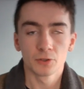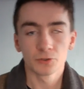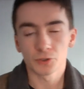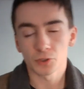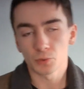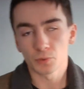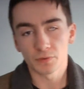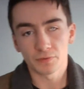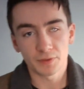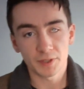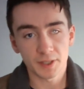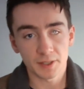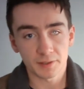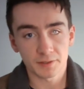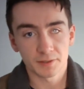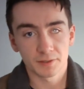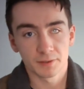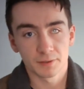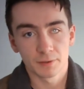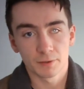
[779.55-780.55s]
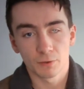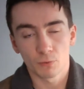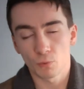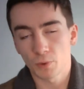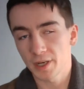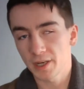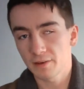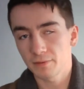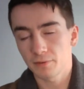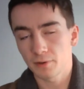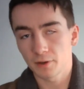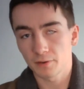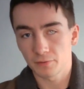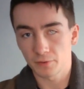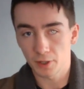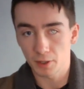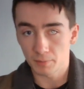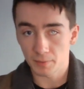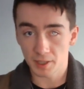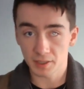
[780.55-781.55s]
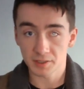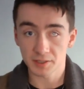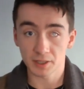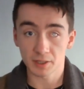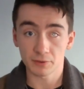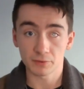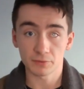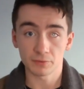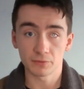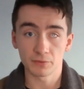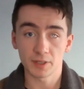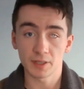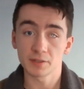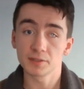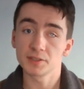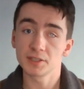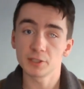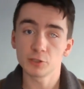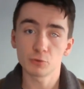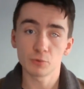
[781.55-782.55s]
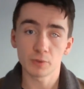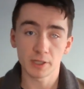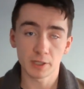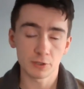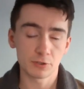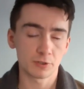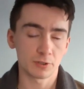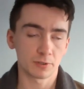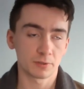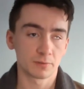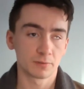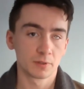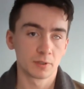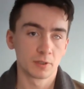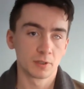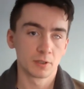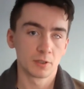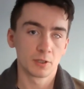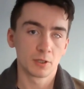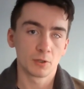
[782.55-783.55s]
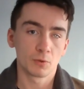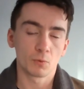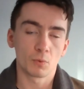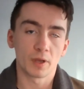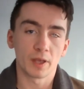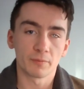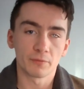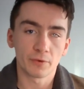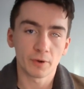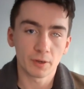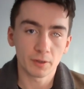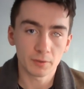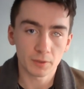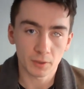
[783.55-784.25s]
So with this, whenever I find myself in a situation where I'm very